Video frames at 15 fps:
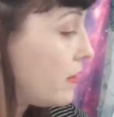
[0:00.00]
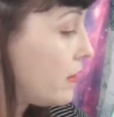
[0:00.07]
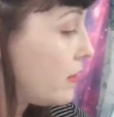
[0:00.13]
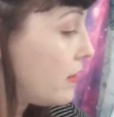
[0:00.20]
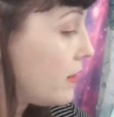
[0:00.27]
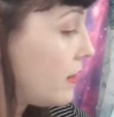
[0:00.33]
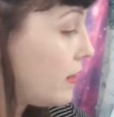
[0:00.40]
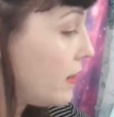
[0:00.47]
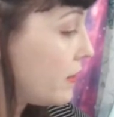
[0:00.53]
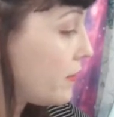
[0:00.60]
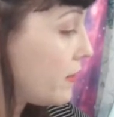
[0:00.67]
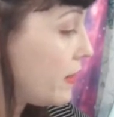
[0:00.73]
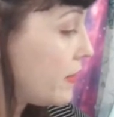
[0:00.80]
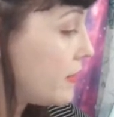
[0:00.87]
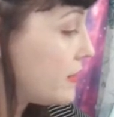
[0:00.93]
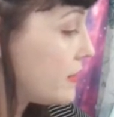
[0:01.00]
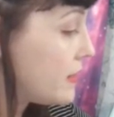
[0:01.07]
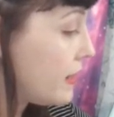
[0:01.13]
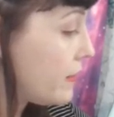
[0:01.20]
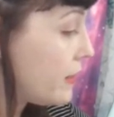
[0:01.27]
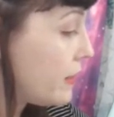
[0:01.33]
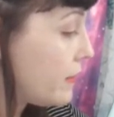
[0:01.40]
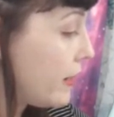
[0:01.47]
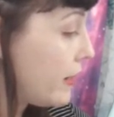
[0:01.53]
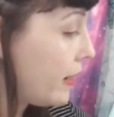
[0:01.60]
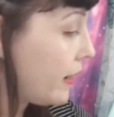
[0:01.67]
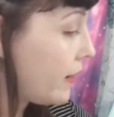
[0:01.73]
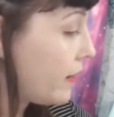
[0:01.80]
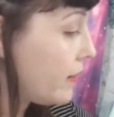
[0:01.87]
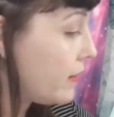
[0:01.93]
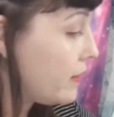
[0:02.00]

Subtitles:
color in this area right here.